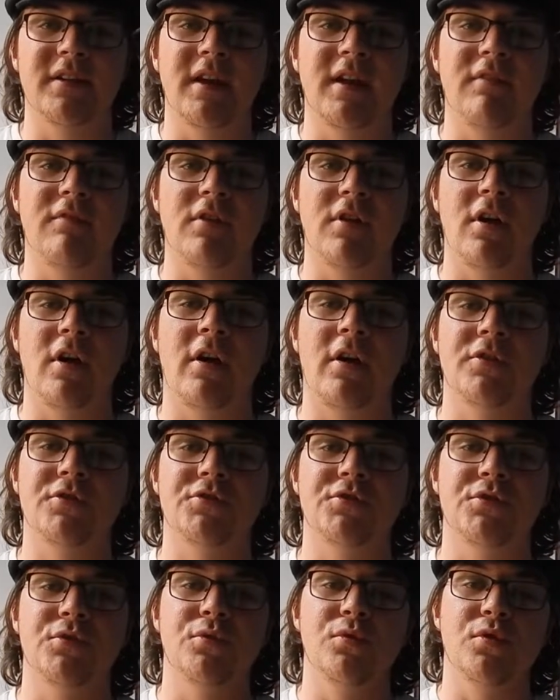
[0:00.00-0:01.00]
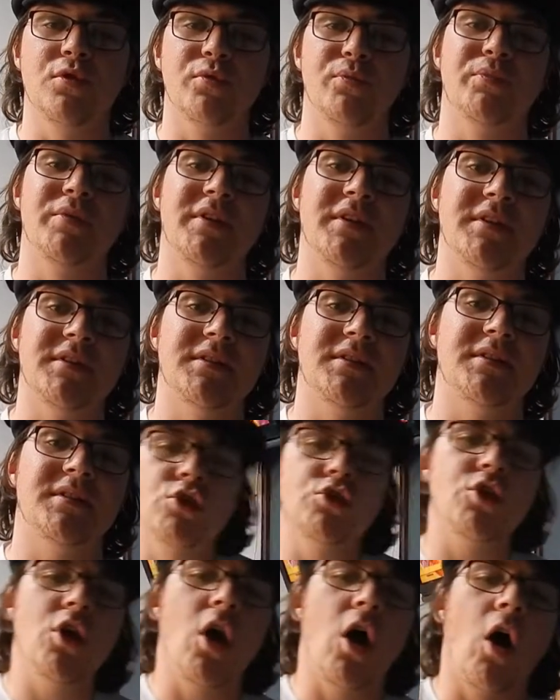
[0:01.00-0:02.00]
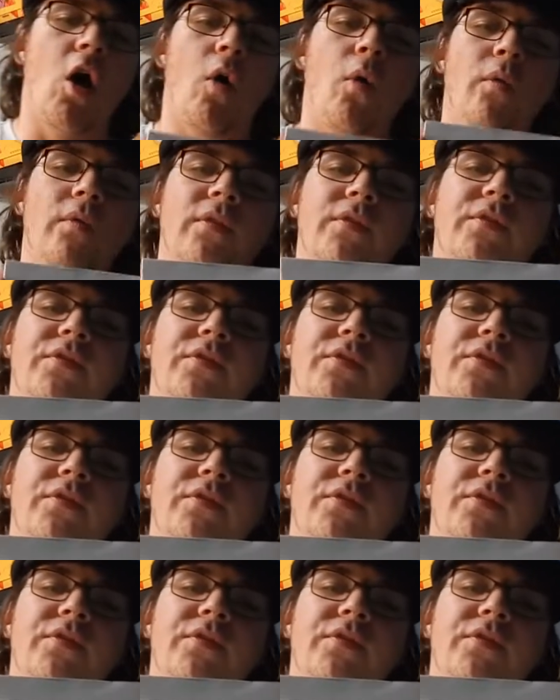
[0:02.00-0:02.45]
in regards to companies. So, the